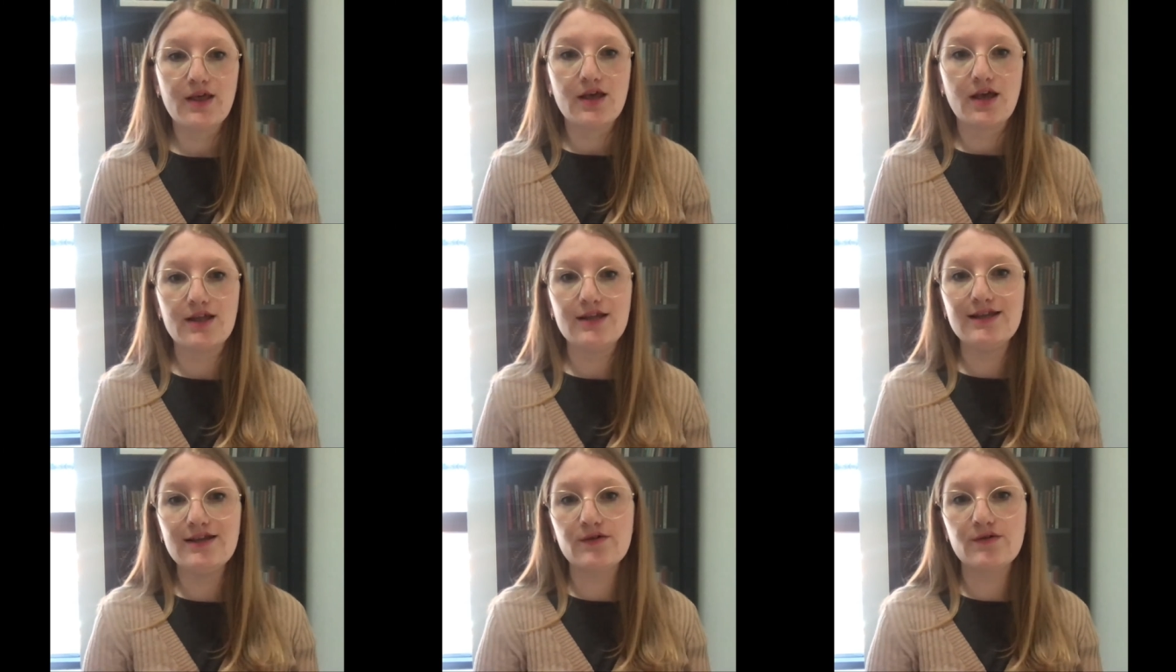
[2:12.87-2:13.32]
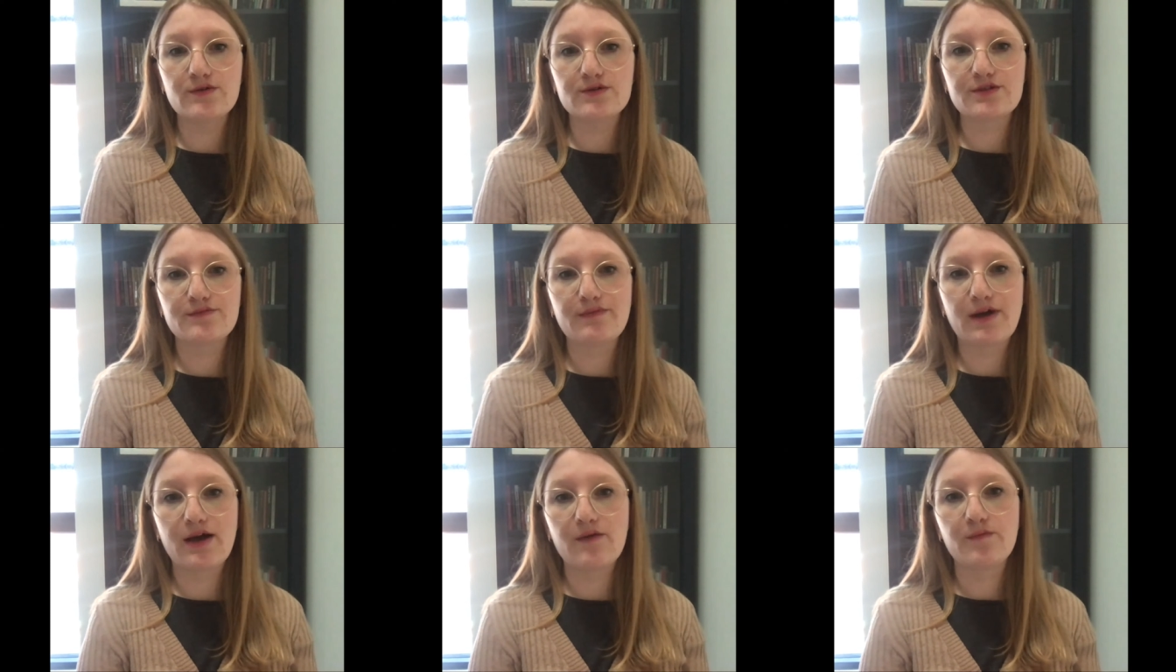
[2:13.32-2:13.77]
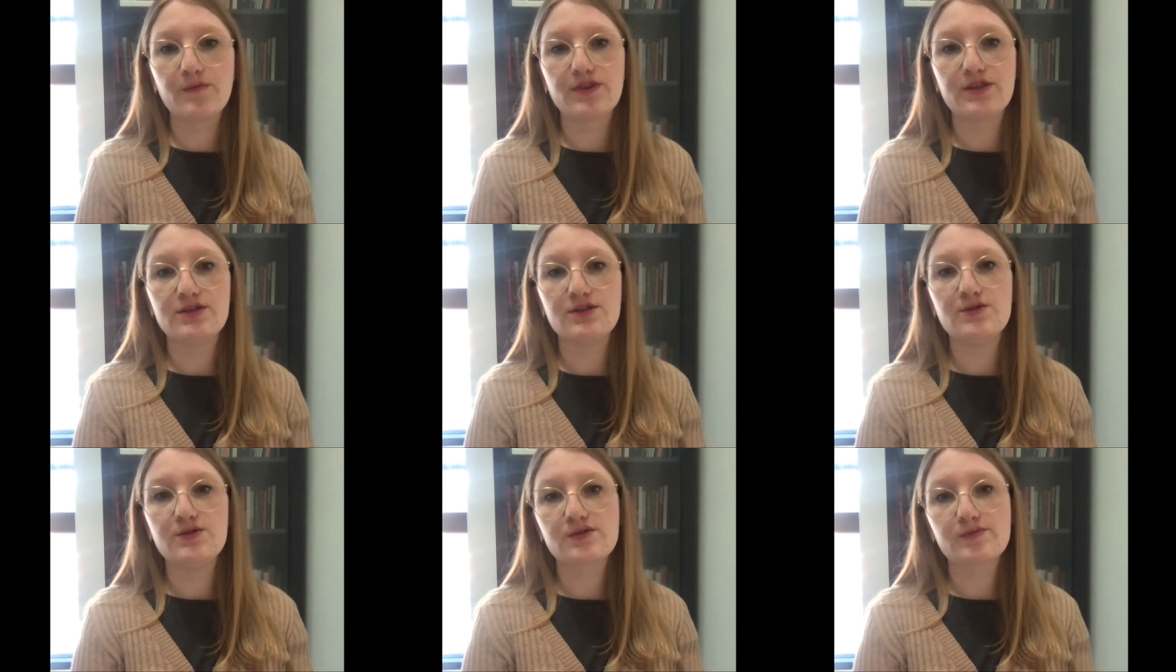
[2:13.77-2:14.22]
A neat older man with a
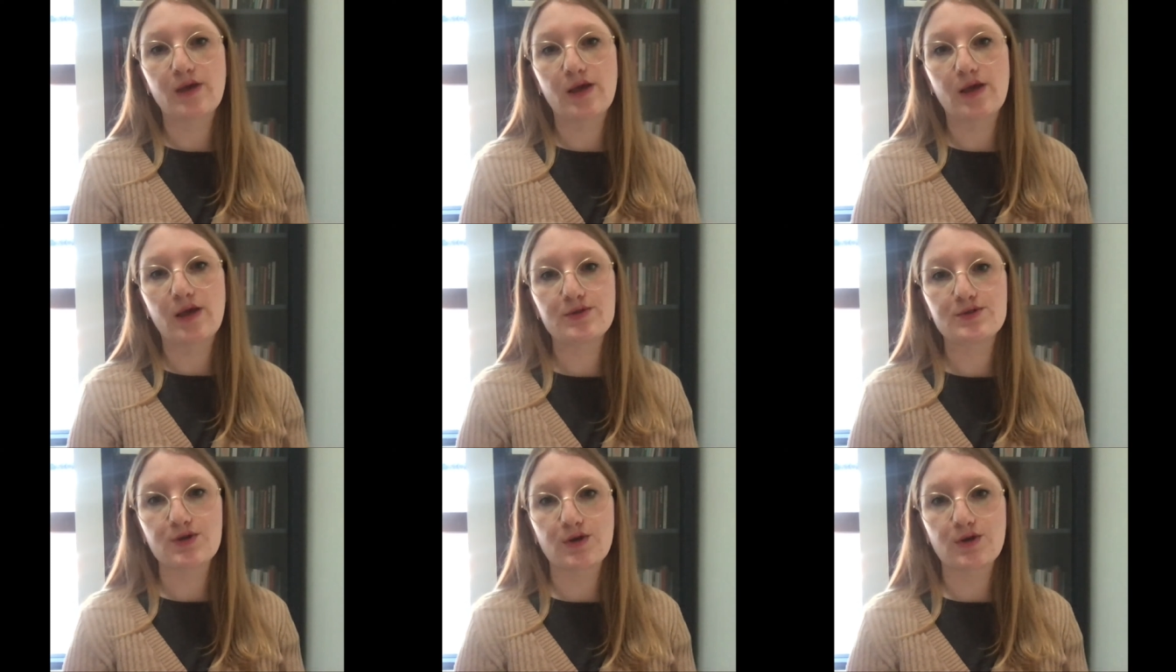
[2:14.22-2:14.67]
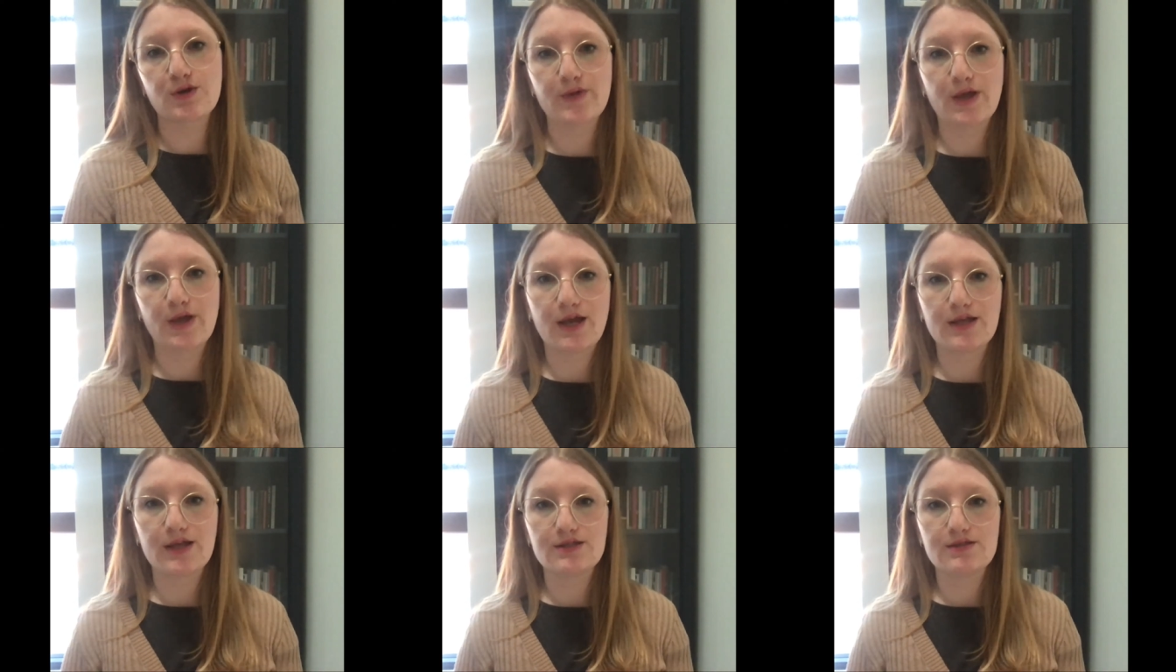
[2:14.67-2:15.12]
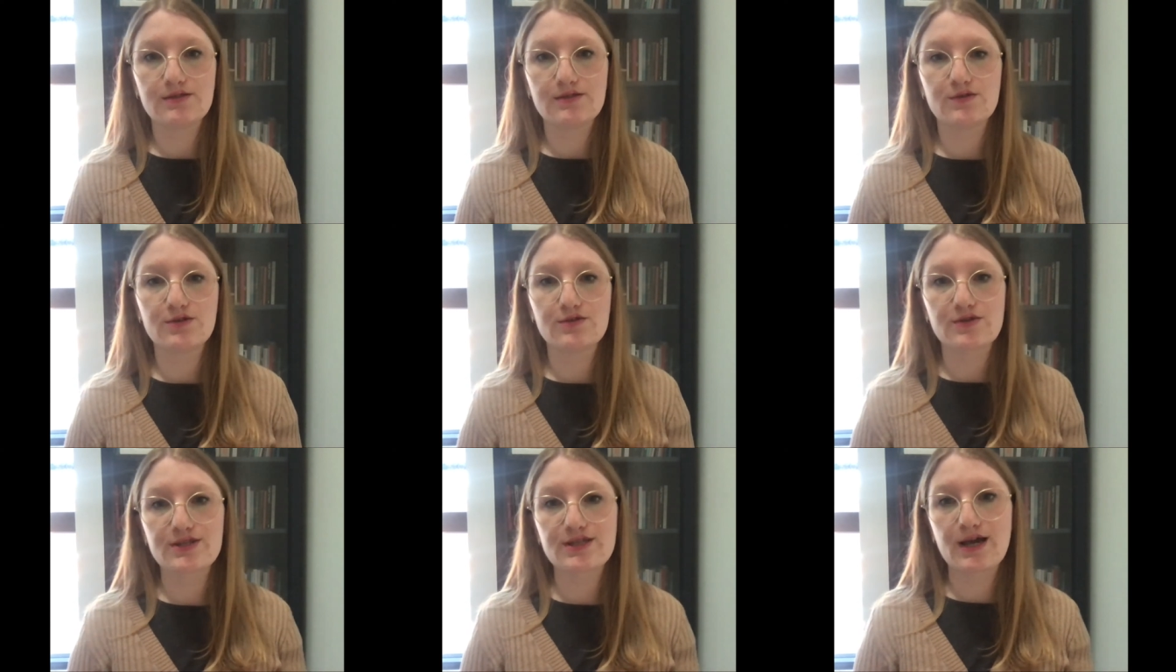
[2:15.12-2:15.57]
newspaper tucked behind
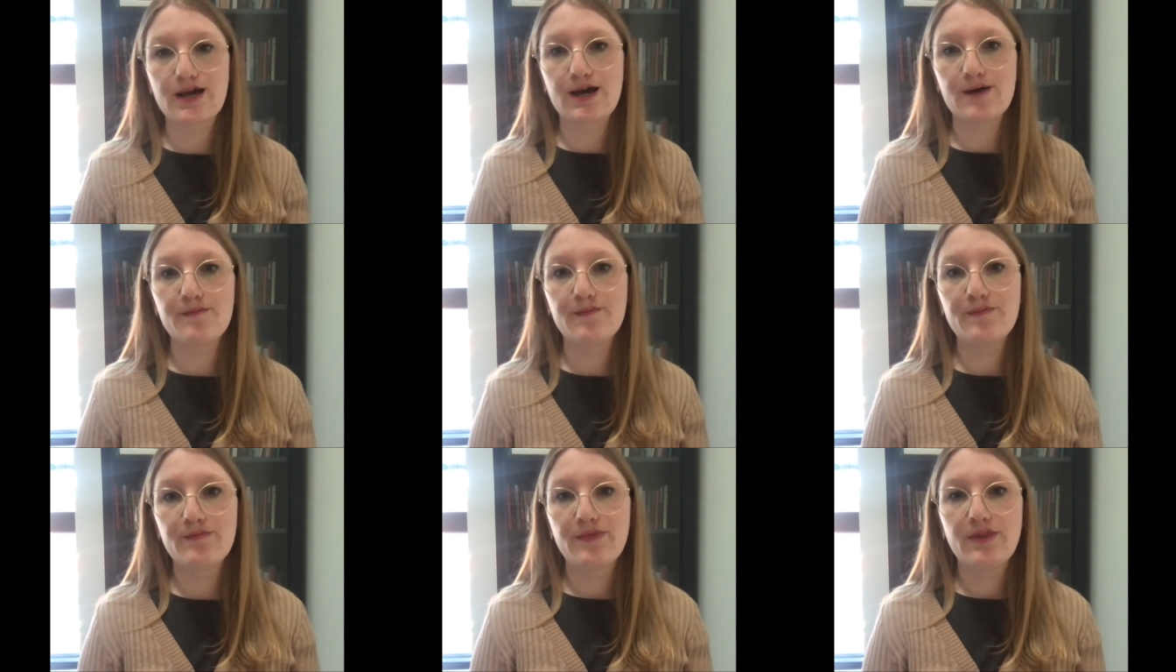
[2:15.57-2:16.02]
under his arm